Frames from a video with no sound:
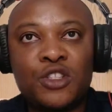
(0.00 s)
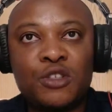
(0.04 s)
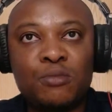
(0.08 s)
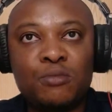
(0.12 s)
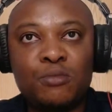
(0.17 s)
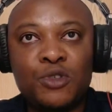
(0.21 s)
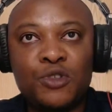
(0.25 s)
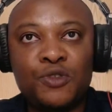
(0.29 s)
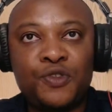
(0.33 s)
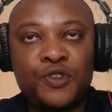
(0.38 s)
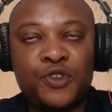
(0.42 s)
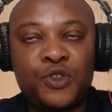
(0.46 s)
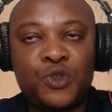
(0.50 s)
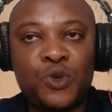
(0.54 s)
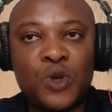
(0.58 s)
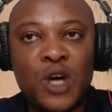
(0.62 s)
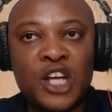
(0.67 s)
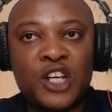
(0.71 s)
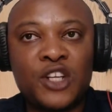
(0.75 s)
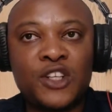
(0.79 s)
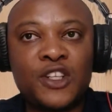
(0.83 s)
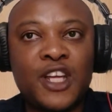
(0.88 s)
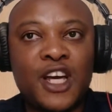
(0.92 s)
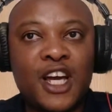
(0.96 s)
move to
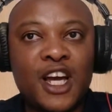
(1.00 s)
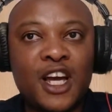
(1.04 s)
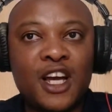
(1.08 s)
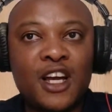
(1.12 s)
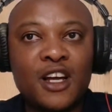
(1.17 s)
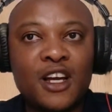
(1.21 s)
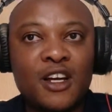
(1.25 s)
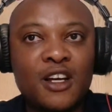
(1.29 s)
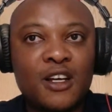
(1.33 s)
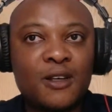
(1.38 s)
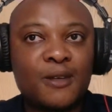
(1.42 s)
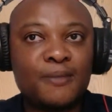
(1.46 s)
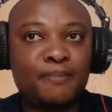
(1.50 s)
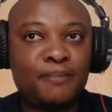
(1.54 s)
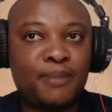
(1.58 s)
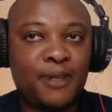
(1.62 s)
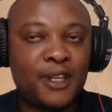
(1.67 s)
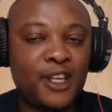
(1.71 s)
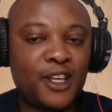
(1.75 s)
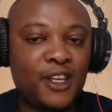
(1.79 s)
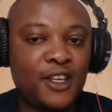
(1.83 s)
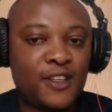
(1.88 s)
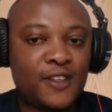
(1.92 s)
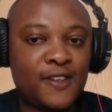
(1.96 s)
another
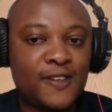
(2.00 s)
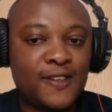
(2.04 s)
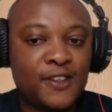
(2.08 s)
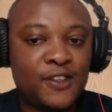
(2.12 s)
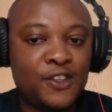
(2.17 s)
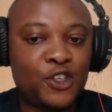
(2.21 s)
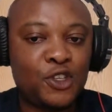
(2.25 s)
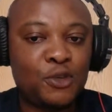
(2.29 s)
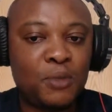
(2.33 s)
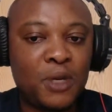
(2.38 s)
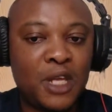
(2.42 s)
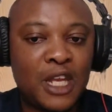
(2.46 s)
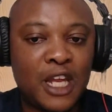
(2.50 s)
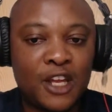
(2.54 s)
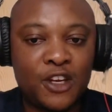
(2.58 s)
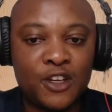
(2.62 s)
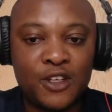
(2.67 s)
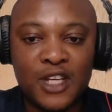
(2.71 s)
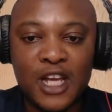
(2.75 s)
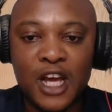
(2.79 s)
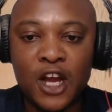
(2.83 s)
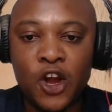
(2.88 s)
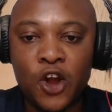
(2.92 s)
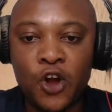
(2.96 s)
place. Do you mean
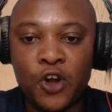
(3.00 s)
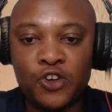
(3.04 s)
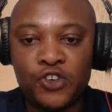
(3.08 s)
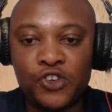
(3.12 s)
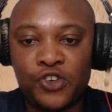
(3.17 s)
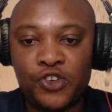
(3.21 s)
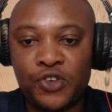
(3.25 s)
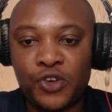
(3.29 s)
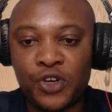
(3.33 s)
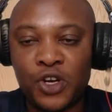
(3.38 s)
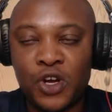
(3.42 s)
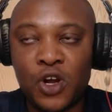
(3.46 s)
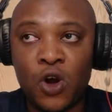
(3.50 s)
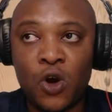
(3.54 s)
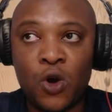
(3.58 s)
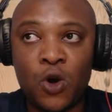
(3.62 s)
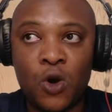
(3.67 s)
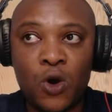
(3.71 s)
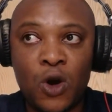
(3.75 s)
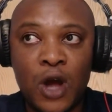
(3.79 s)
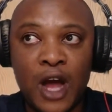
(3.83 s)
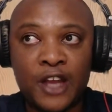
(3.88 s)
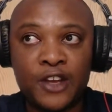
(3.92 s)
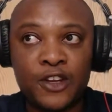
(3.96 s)
another country
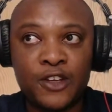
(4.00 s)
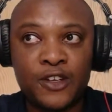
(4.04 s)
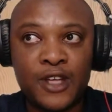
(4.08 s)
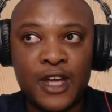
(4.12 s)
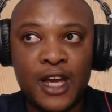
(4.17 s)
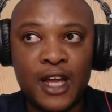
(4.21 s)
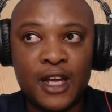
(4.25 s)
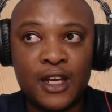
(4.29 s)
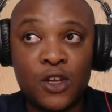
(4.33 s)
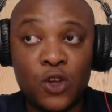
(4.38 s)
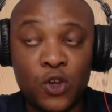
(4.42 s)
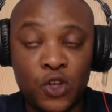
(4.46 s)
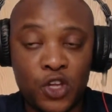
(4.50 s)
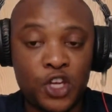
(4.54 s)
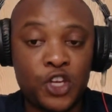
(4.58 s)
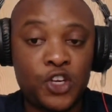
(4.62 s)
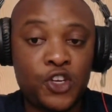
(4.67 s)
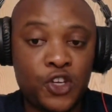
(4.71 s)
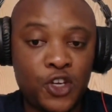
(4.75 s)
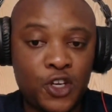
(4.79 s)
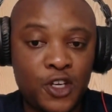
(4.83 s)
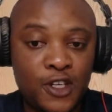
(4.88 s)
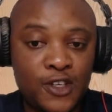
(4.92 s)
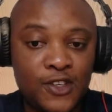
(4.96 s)
or another
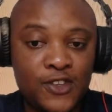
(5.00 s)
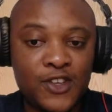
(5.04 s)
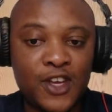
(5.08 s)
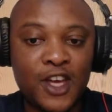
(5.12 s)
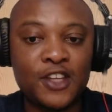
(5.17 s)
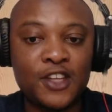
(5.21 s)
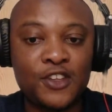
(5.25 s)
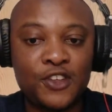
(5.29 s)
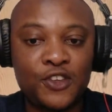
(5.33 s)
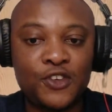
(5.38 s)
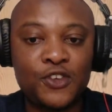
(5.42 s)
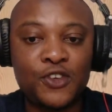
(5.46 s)
location inside the